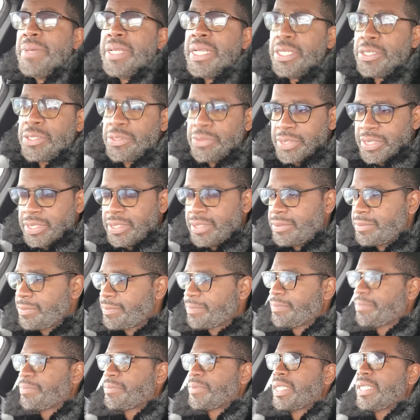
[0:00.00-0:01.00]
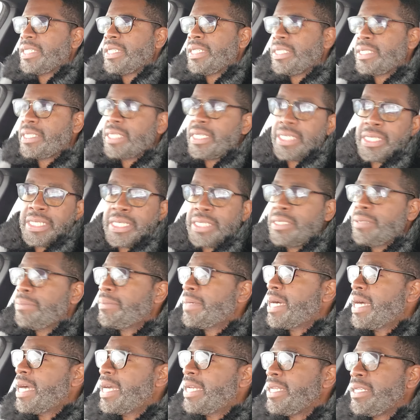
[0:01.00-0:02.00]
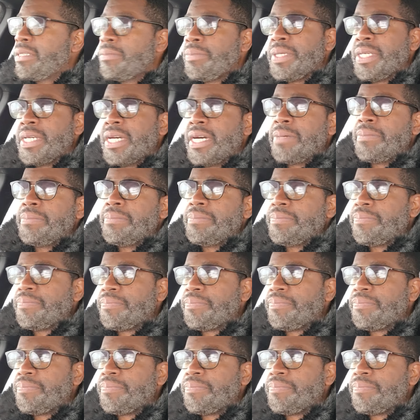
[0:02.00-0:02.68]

in Israel. And he said he doesn't mind. He'll be up.